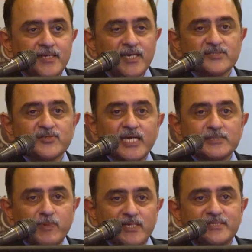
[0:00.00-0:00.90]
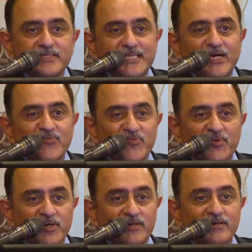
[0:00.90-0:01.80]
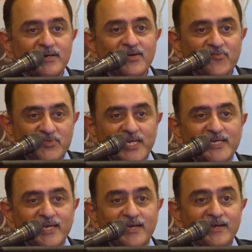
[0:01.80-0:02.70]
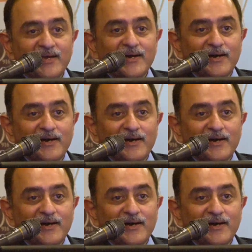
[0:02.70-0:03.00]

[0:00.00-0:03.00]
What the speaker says: He has to express his love for her for that day,